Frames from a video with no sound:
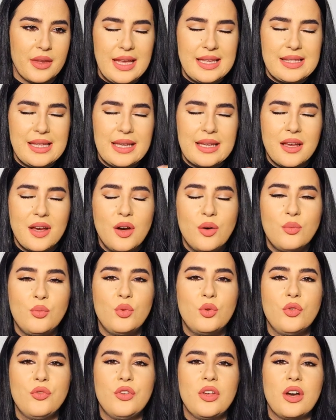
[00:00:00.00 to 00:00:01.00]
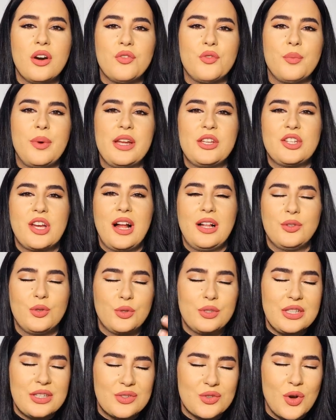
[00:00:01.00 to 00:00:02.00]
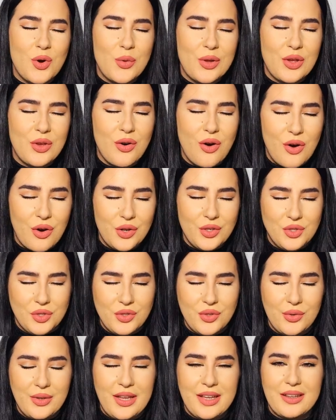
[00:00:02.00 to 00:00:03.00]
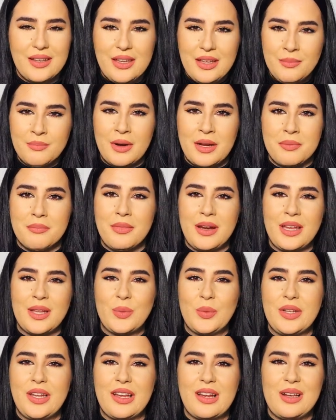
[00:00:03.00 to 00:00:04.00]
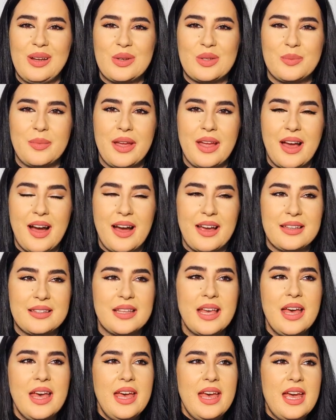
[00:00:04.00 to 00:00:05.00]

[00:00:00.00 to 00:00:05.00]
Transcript: it's like a movie of my childhood is going on, you know, like in my mind when I close my eyes.